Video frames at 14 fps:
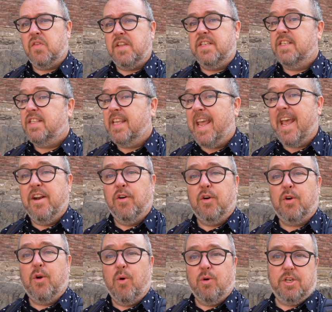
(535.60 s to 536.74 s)
this is the inner
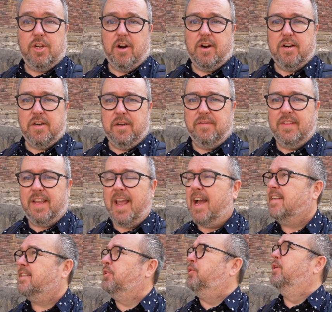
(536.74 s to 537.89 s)
courtyard of the
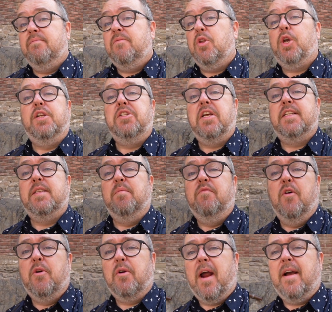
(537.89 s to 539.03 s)
castle. You can take some
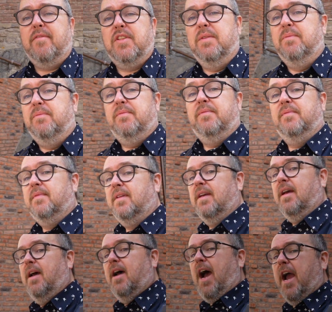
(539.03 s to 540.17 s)
photographs.
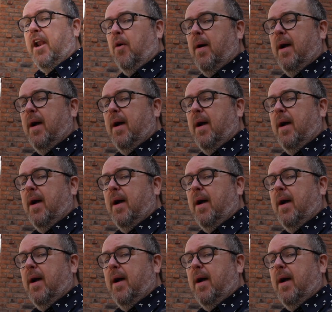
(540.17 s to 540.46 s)
I know